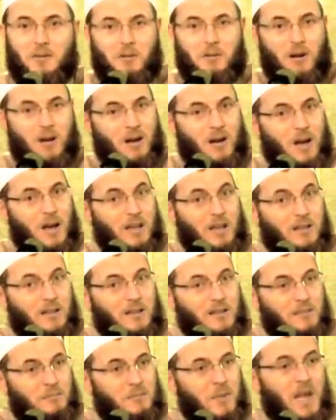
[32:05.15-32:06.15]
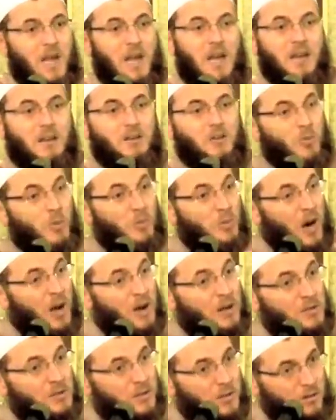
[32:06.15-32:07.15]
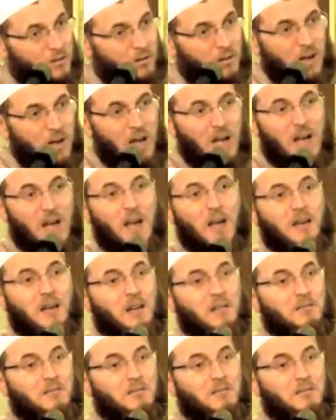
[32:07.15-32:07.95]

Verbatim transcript: you're a righteous man, you memorize the Quran,